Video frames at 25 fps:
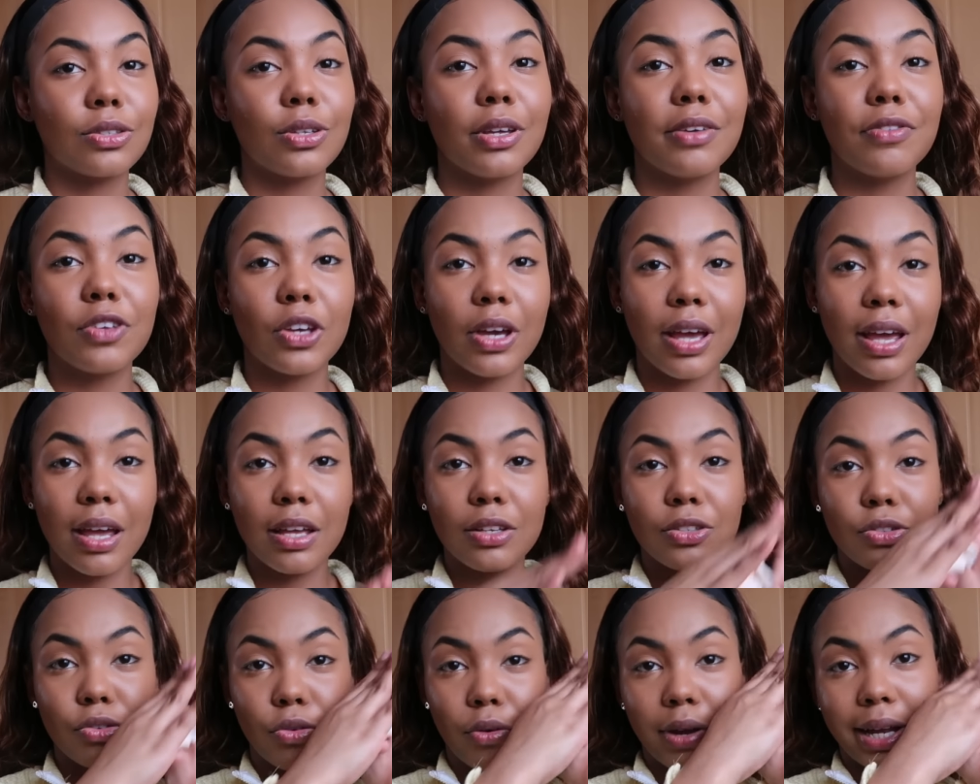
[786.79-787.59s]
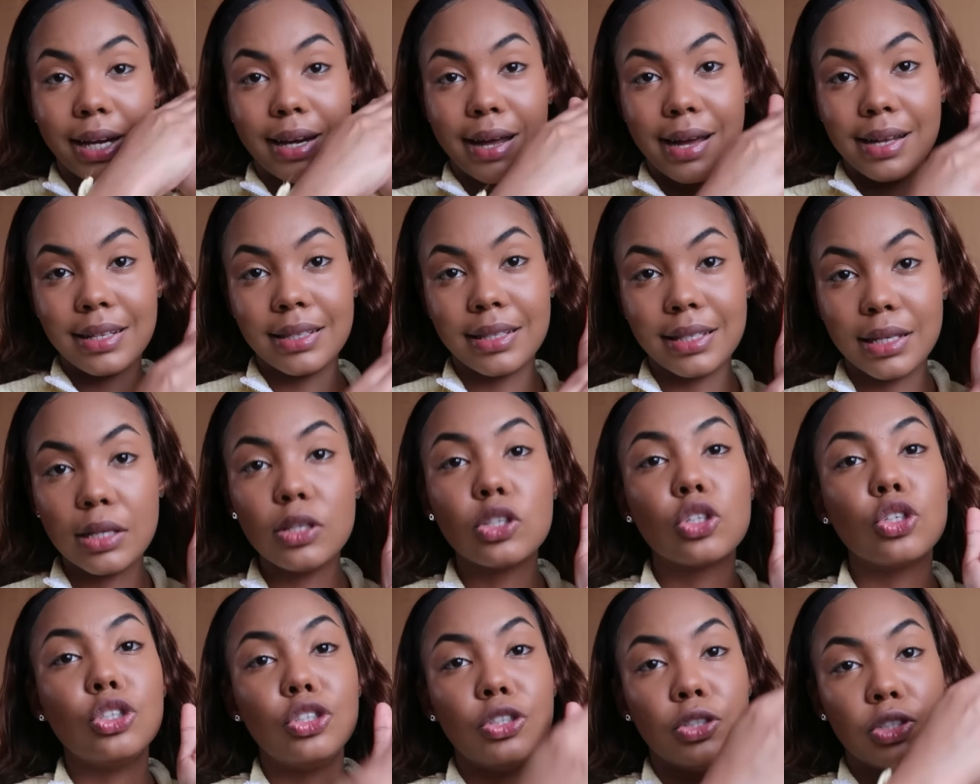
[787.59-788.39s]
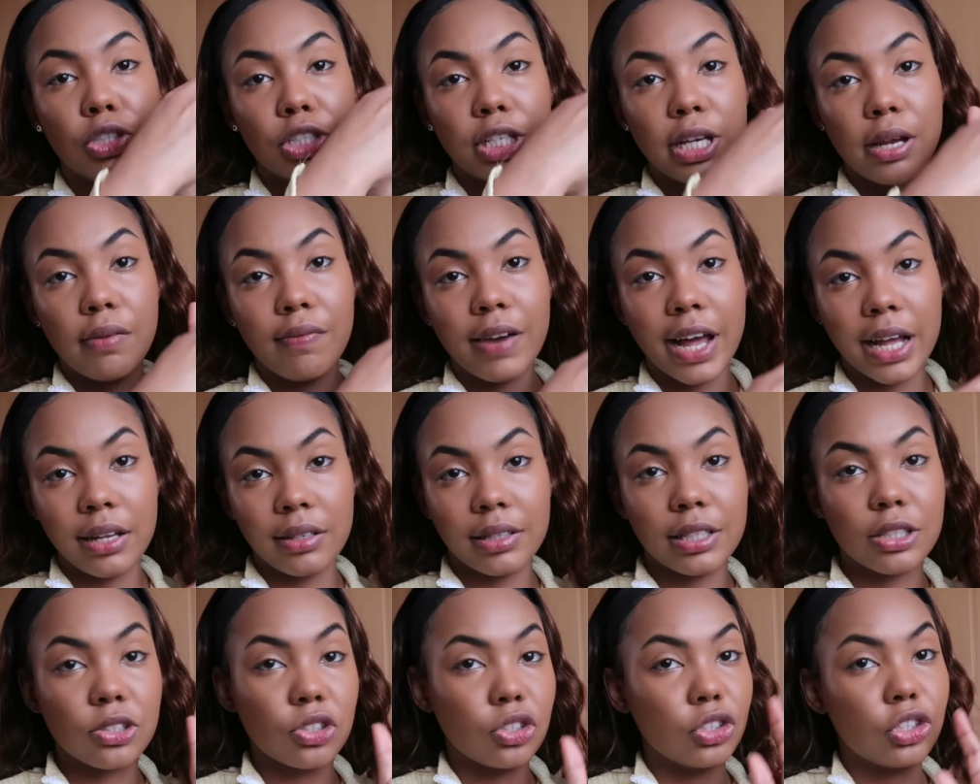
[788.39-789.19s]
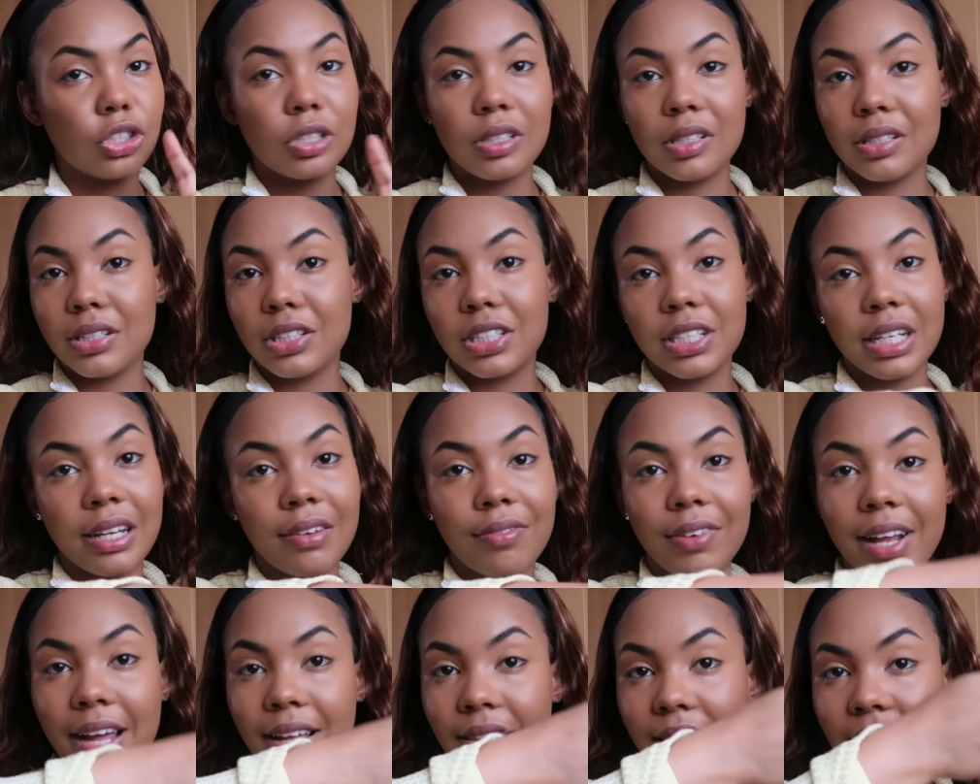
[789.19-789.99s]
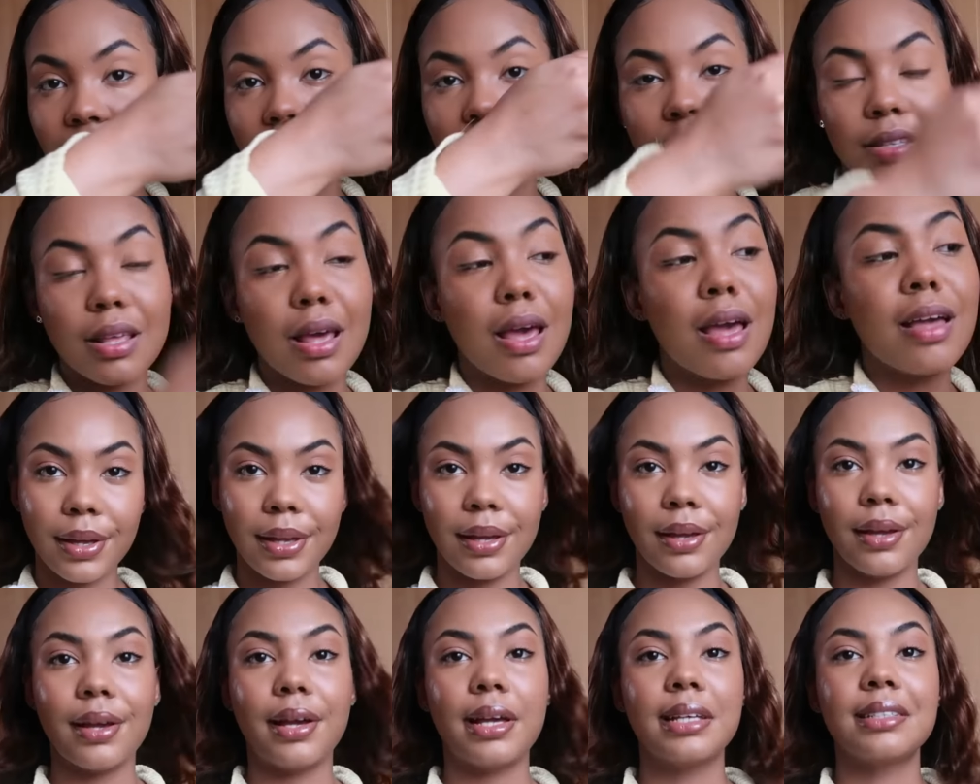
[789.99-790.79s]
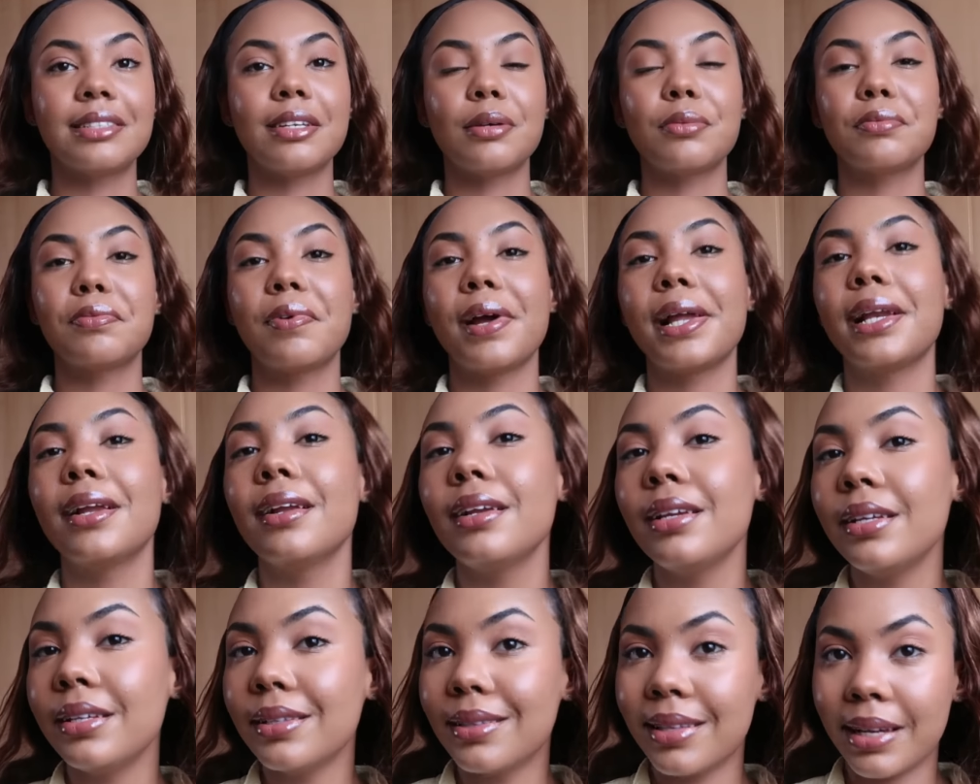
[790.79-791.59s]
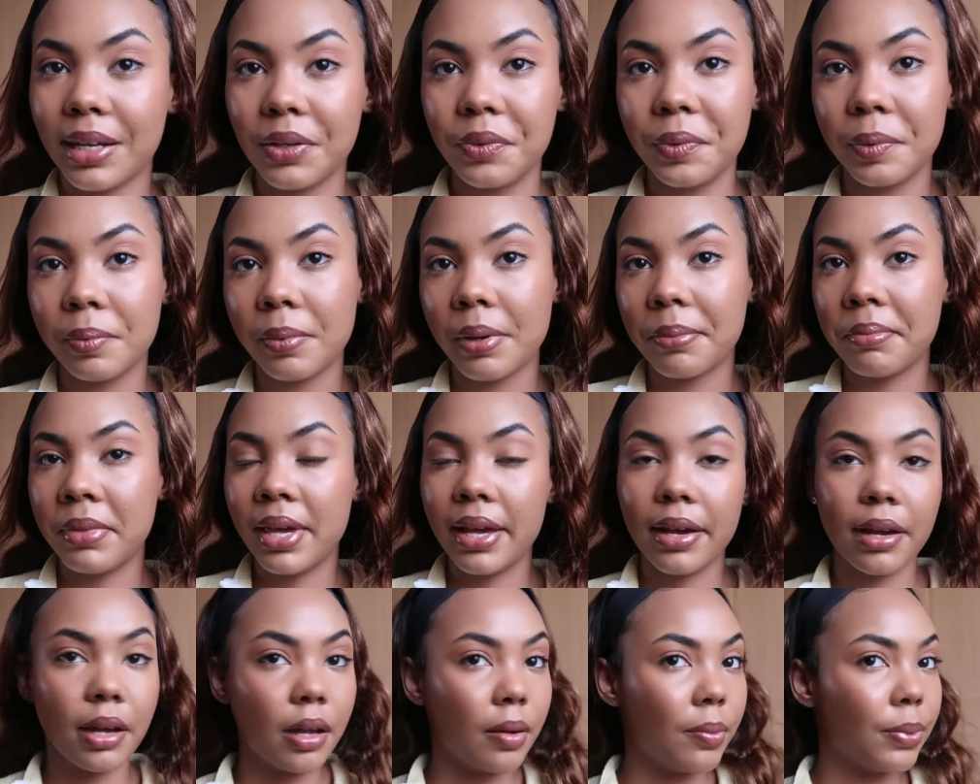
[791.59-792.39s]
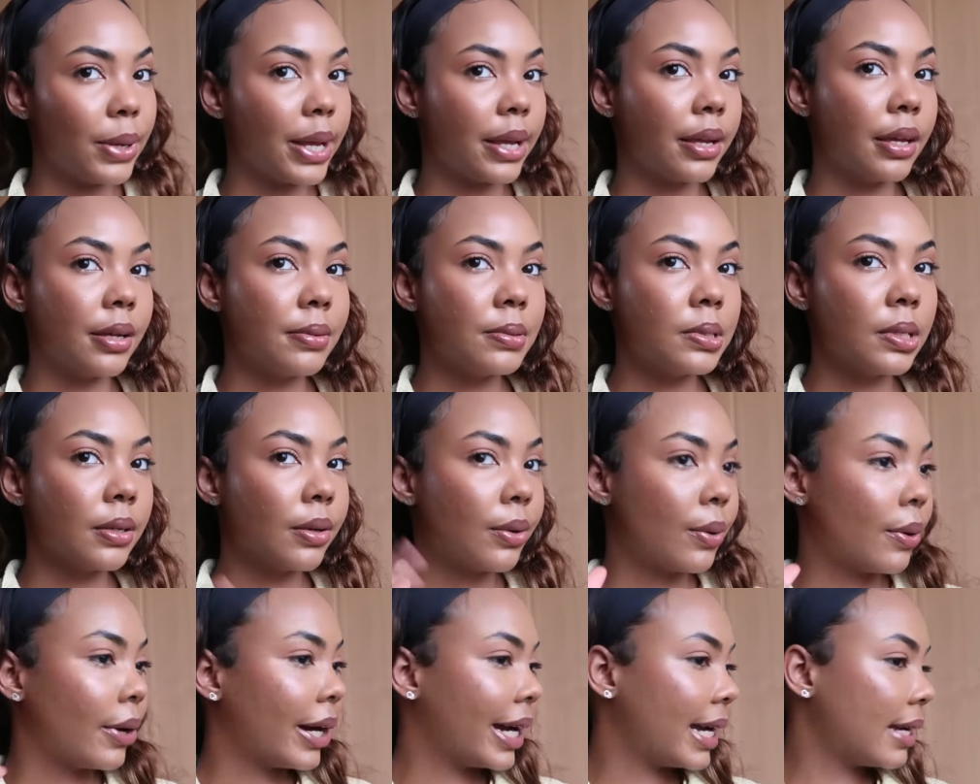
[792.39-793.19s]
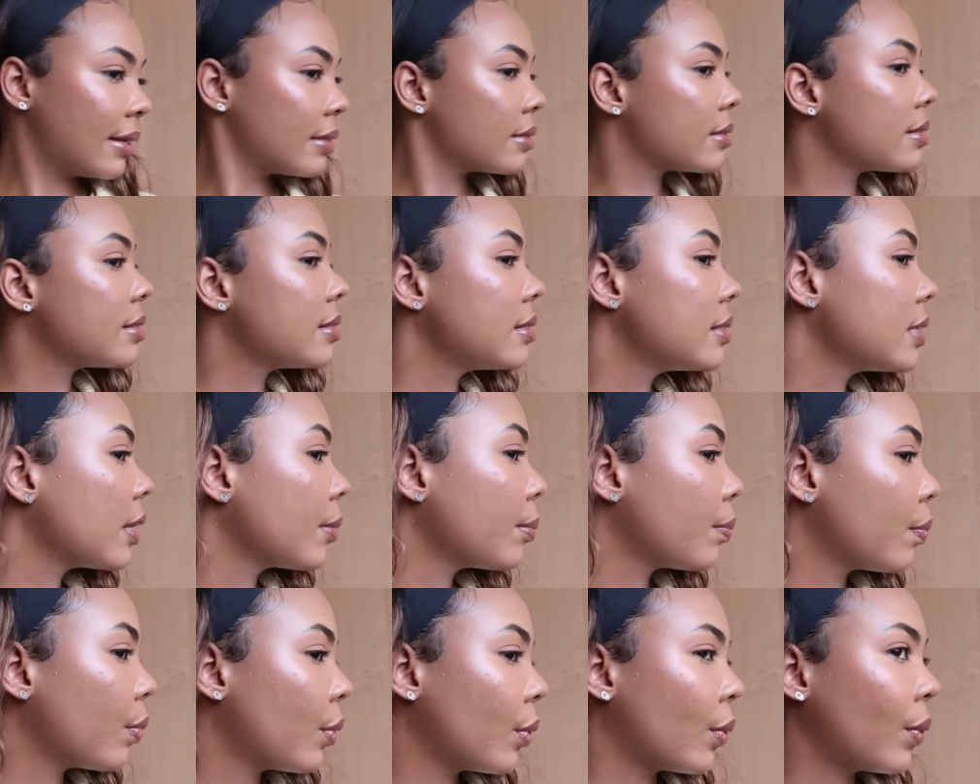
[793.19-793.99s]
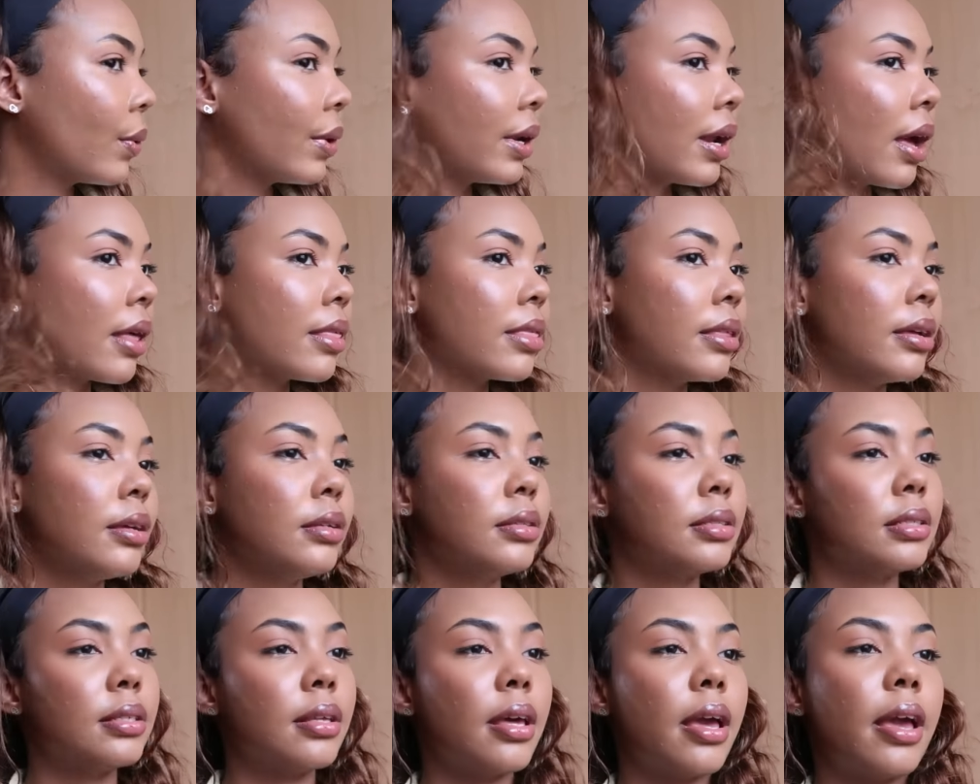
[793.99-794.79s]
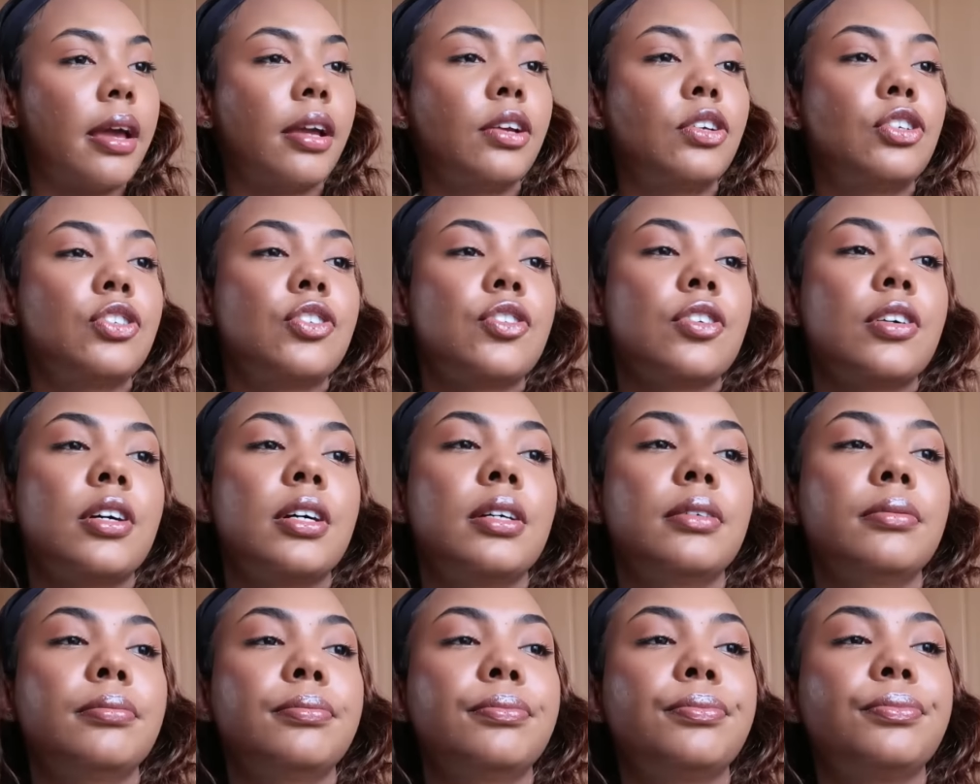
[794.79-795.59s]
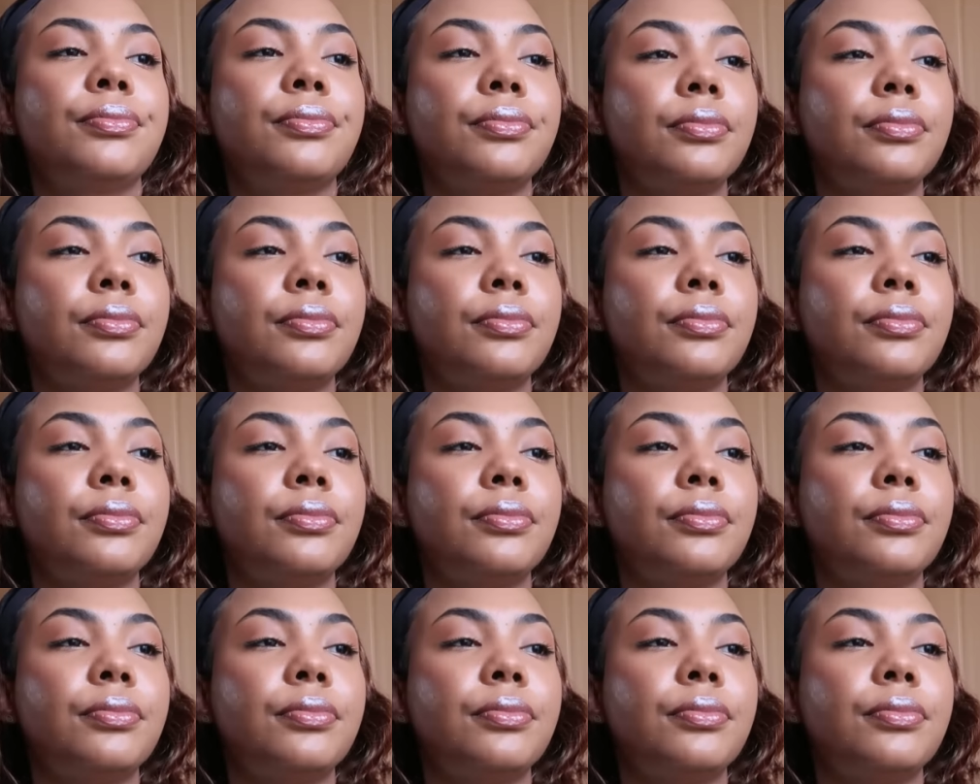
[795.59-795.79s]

So if your hair is growing like this, you should shave like this. You shouldn't shave like this. Okay guys, I'm finally done with my makeup. I kept it quite simple, nothing too extra.